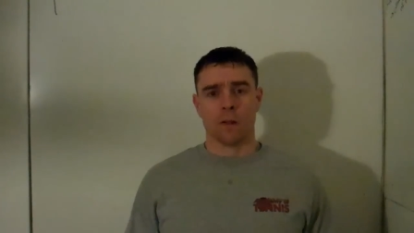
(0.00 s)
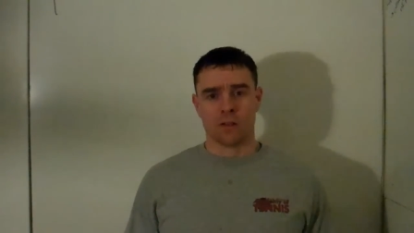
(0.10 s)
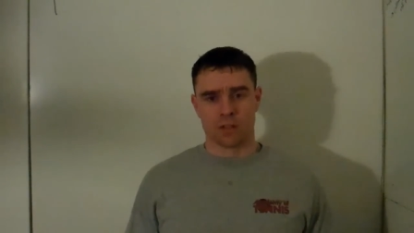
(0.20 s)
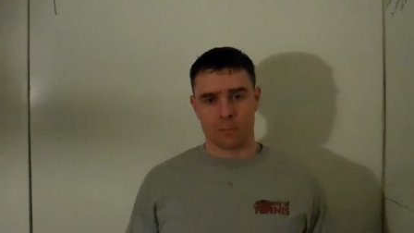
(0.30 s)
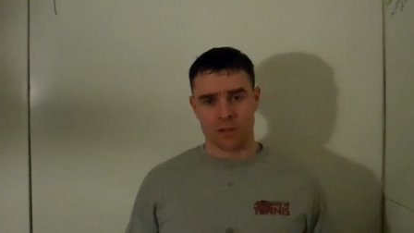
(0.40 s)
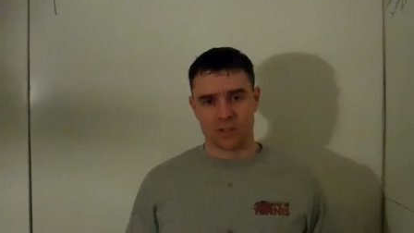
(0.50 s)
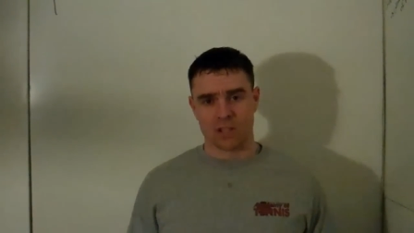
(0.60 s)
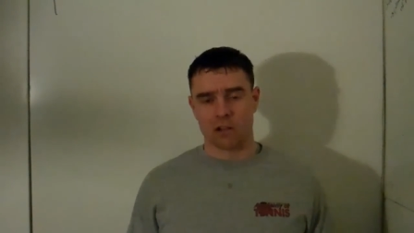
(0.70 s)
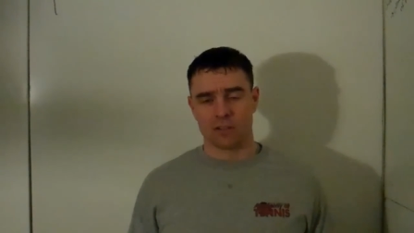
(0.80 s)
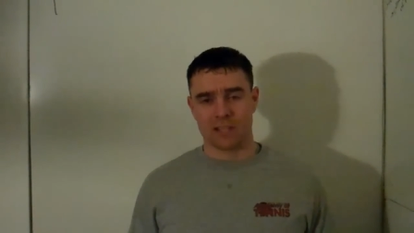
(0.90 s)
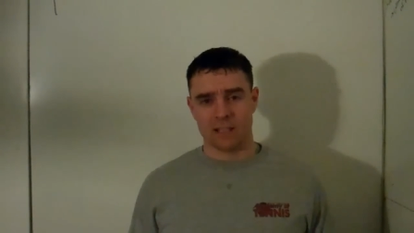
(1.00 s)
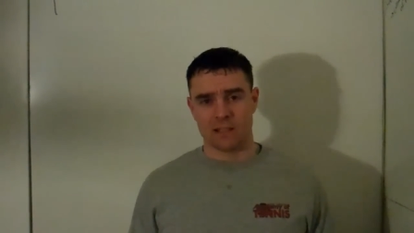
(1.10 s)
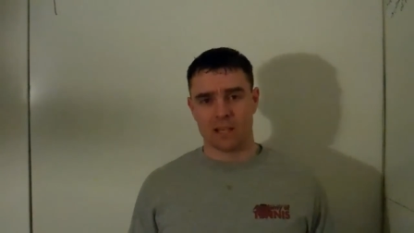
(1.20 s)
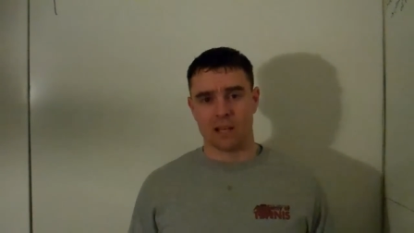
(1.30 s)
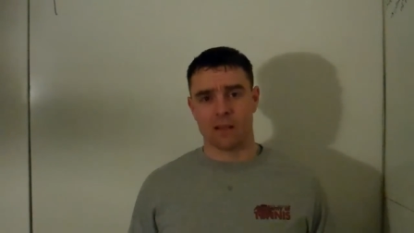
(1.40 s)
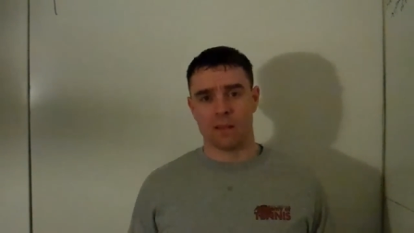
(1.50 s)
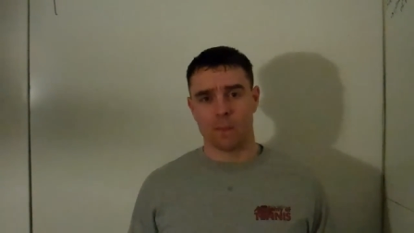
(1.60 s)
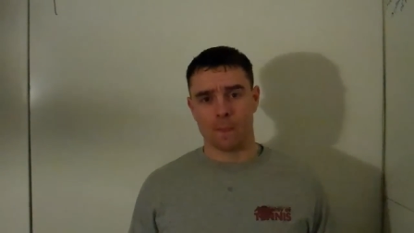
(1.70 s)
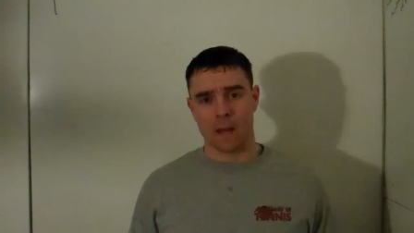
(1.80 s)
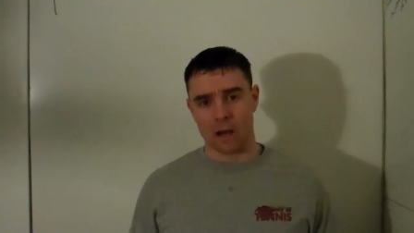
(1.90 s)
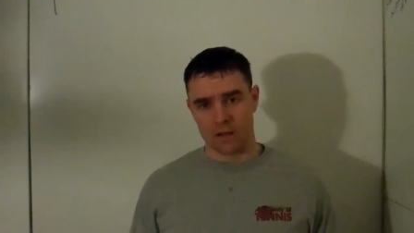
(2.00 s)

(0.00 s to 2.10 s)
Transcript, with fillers: Some of the subtleties uh,